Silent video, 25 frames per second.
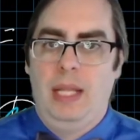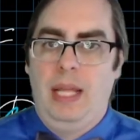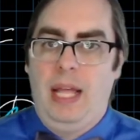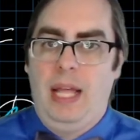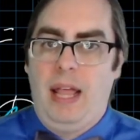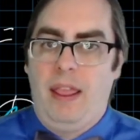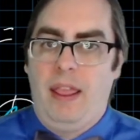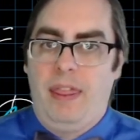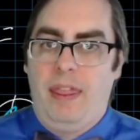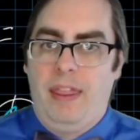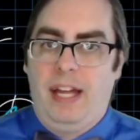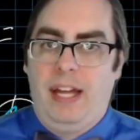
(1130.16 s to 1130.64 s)

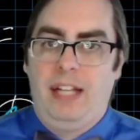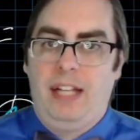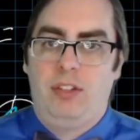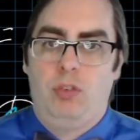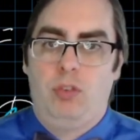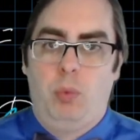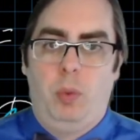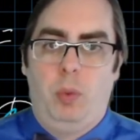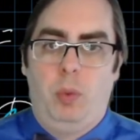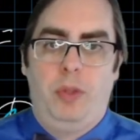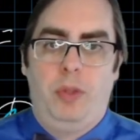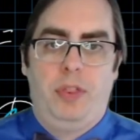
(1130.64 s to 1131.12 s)

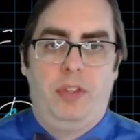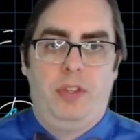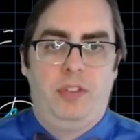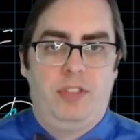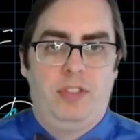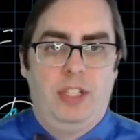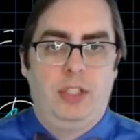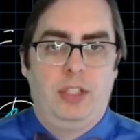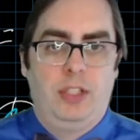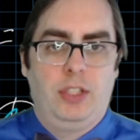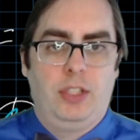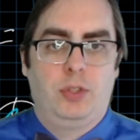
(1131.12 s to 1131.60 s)
That's what the
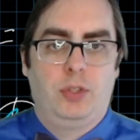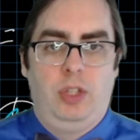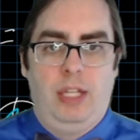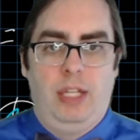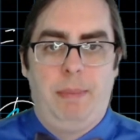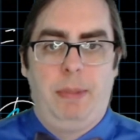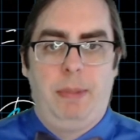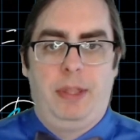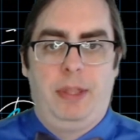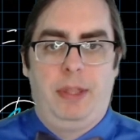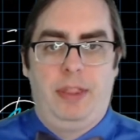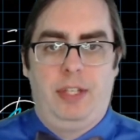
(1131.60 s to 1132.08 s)
central
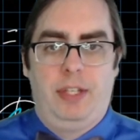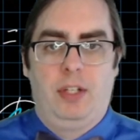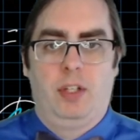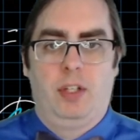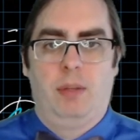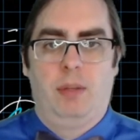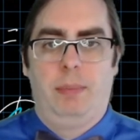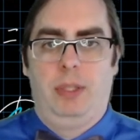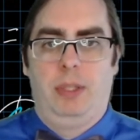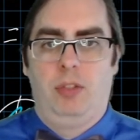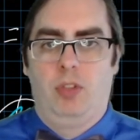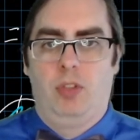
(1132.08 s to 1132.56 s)
limit
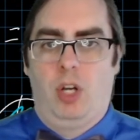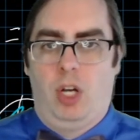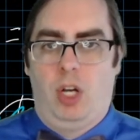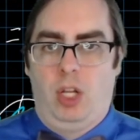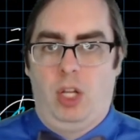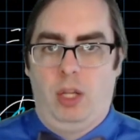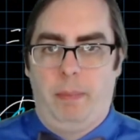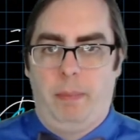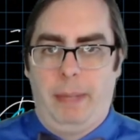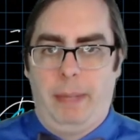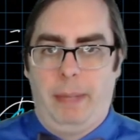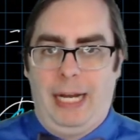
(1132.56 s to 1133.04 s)
theorem is
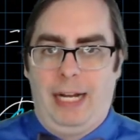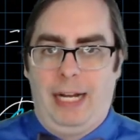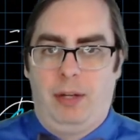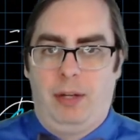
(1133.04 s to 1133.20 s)
all about.